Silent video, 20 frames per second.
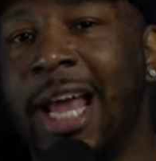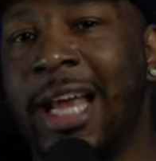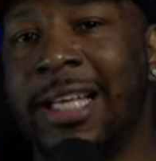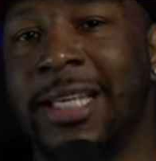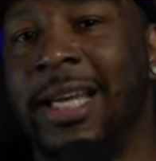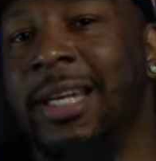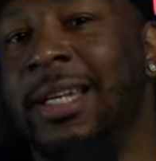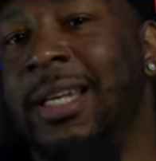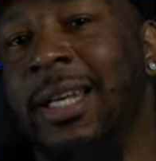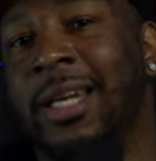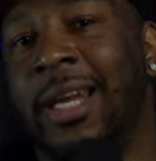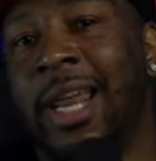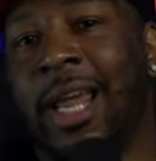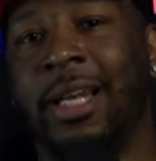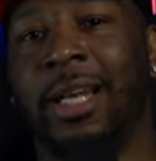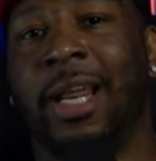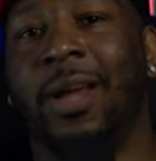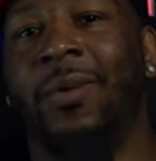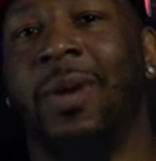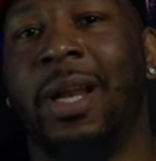realize I
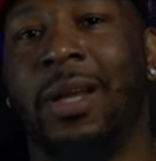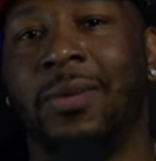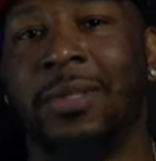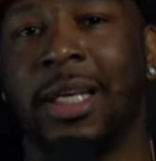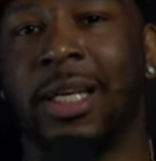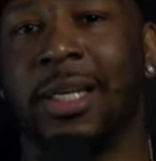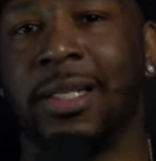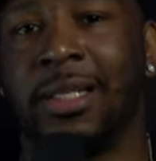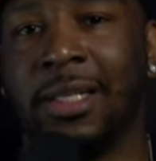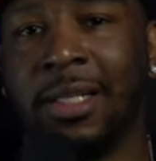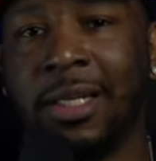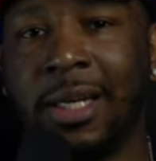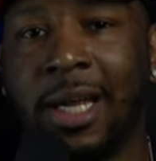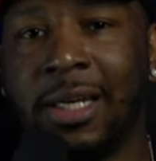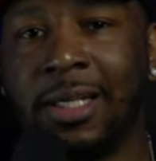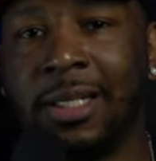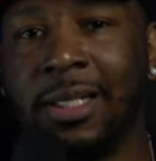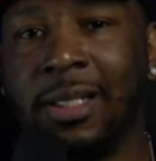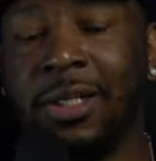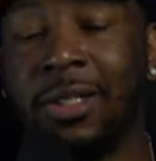didn't like that when I was 18
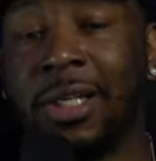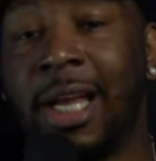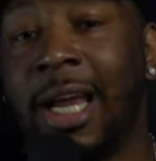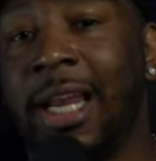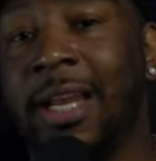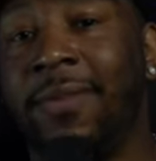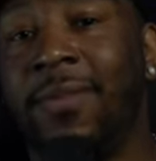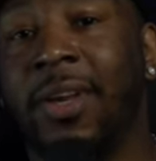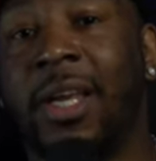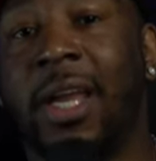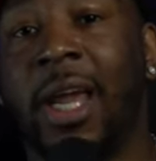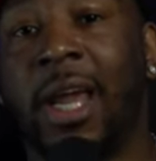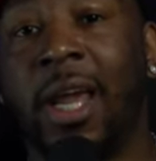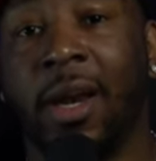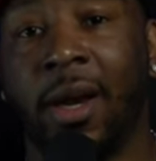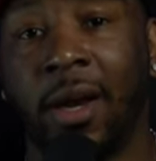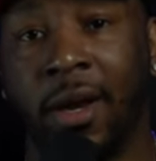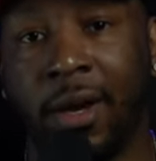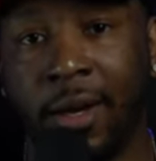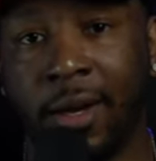or 19 years. I didn't even
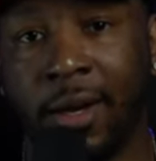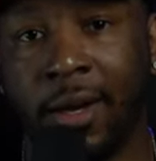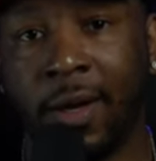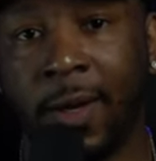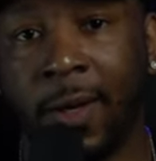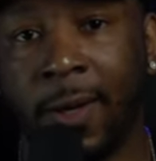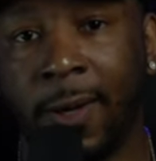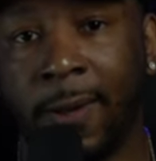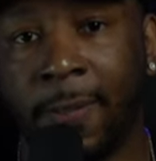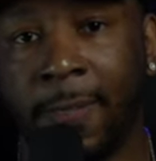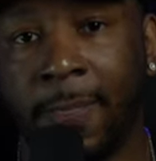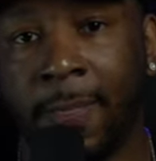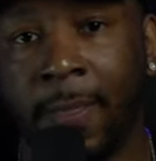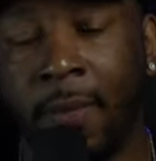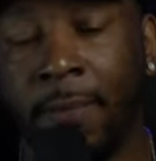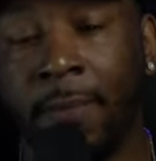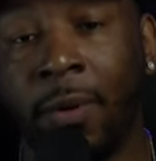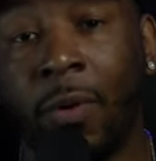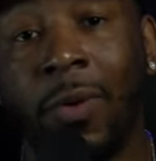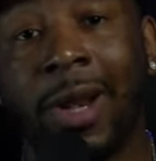care.
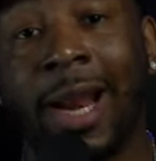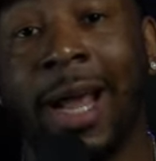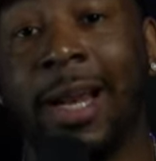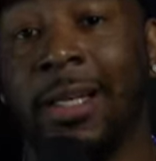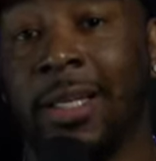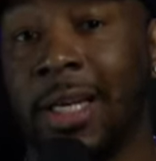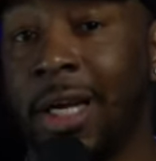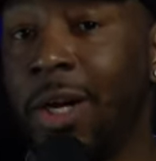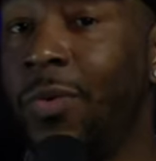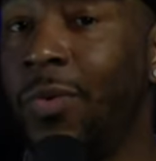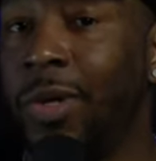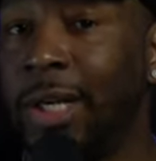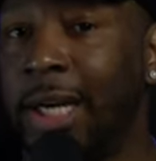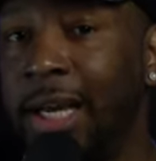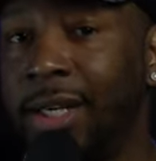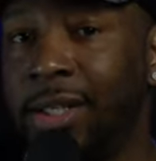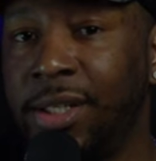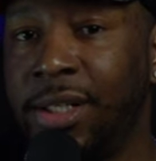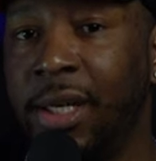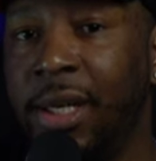But when I dealt
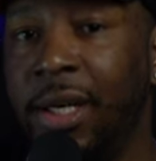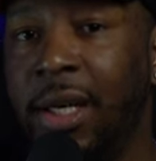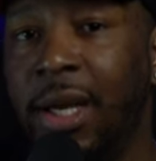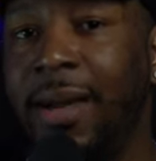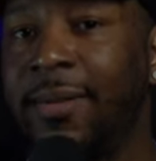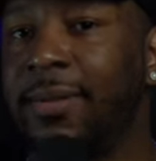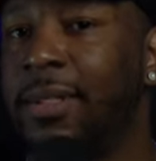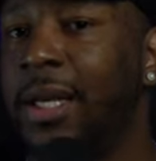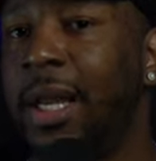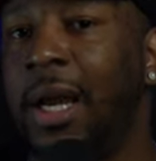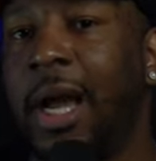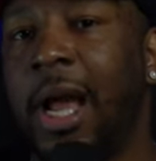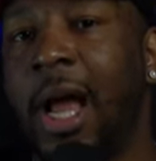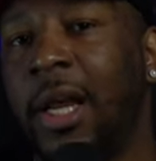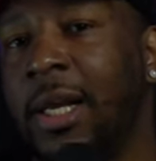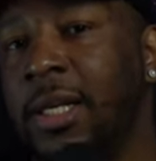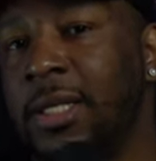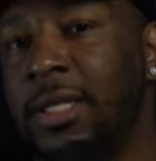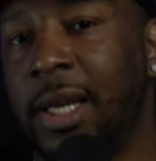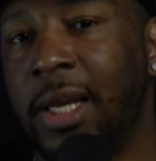with that shit, I was like,
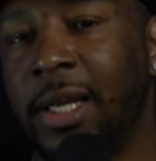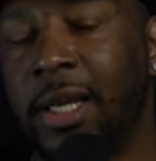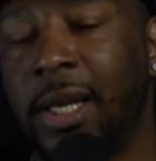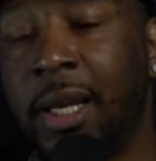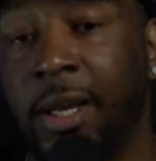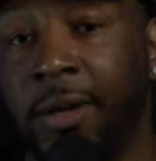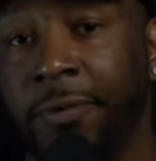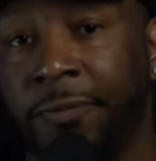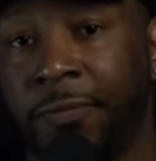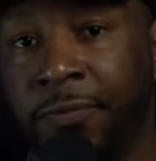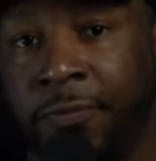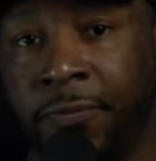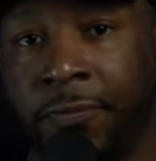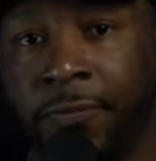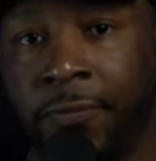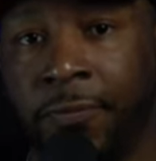ah, this ain't it.